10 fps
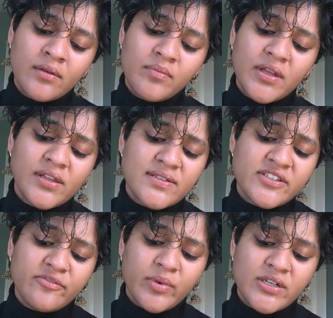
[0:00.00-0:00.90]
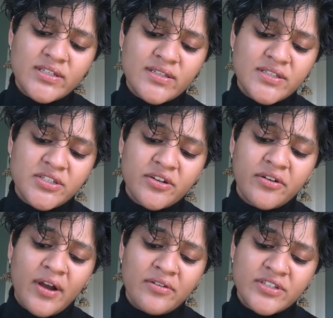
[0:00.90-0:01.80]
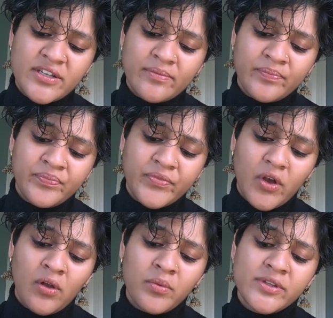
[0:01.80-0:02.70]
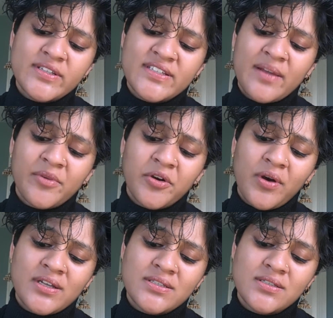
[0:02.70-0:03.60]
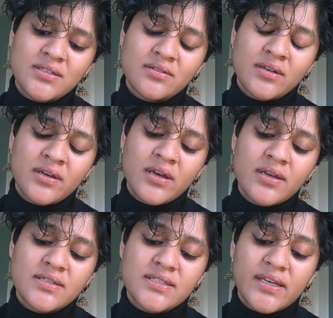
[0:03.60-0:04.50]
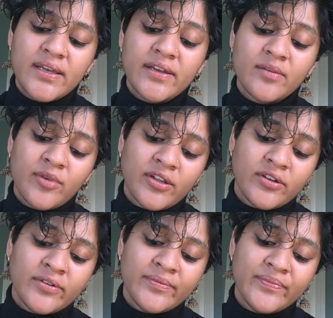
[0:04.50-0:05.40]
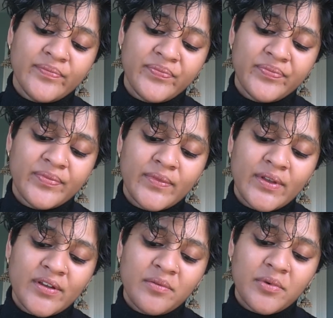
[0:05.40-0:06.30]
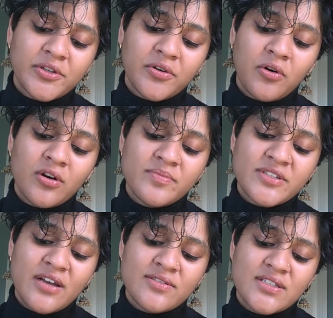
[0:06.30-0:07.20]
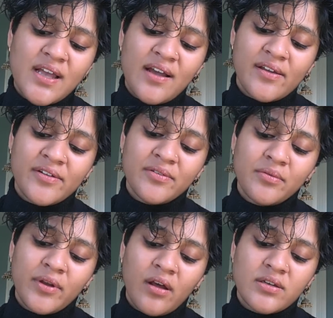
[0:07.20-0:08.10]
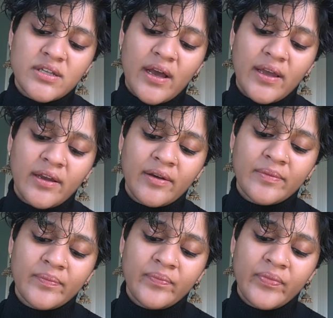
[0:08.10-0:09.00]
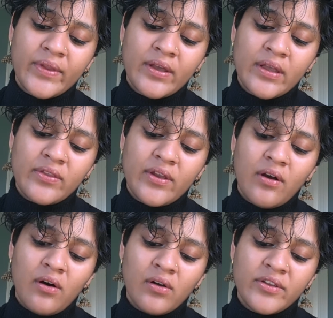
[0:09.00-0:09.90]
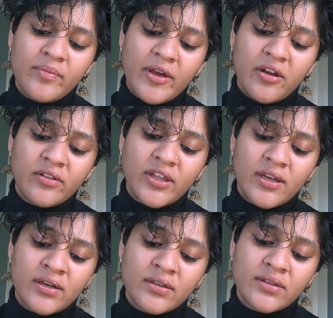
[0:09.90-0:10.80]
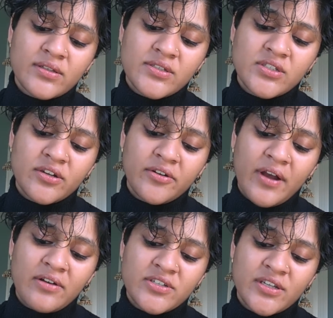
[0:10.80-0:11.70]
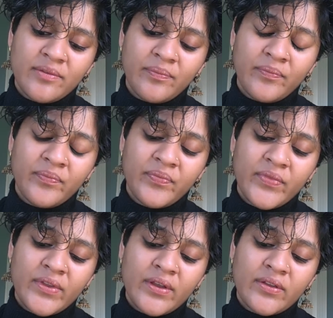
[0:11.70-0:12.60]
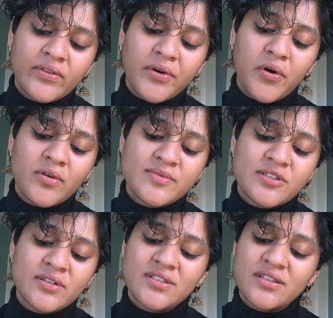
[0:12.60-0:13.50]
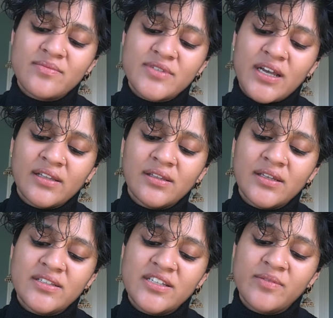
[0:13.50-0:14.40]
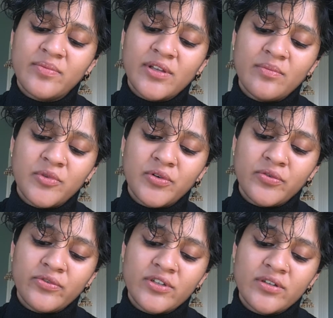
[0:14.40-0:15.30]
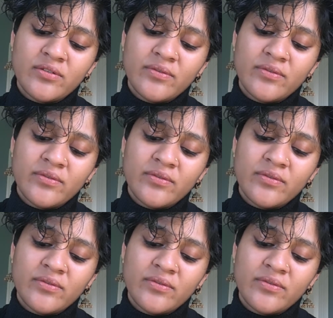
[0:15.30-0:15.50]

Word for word: Millions of persons stood around him, all with the same request Stay here, brother. But the corpse, how sad, went on dying. Then all the men on the earth stood around him, the corpse looked at them sadly, deeply moved.